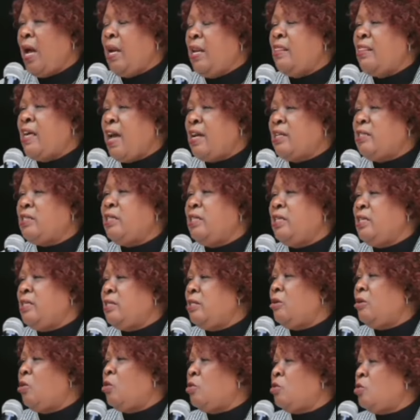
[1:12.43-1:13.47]
And that
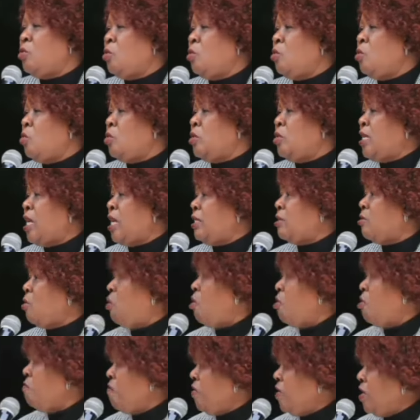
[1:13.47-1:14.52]
is also not just
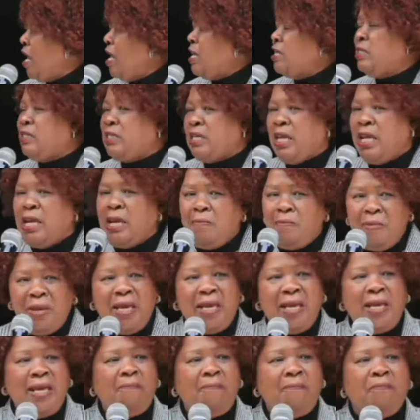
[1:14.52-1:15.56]
confidence in
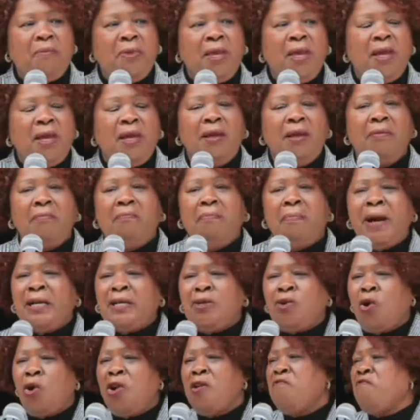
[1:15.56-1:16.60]
me,
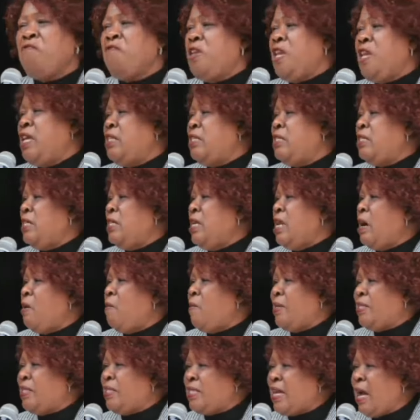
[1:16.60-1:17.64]
but confidence in
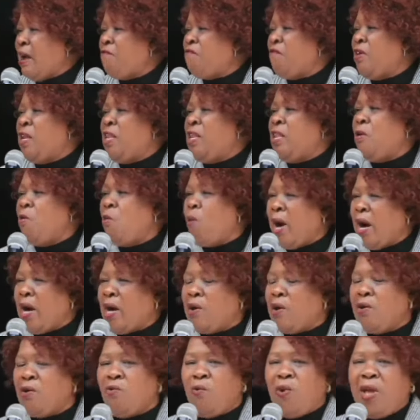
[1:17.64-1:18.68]
our staff and the
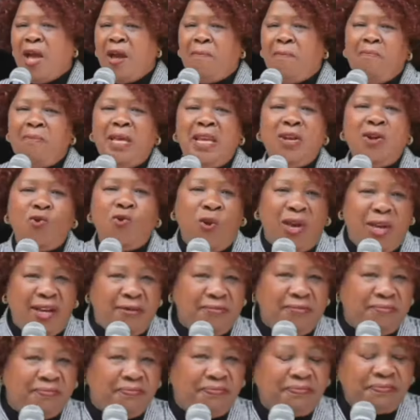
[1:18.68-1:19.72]
work we have been
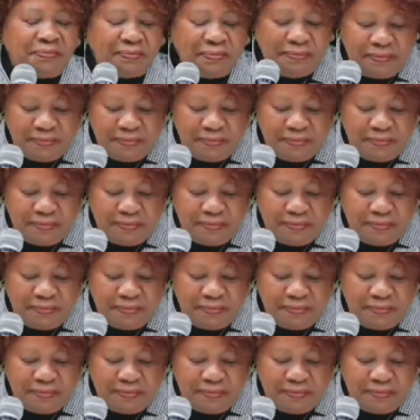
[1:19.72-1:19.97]
doing.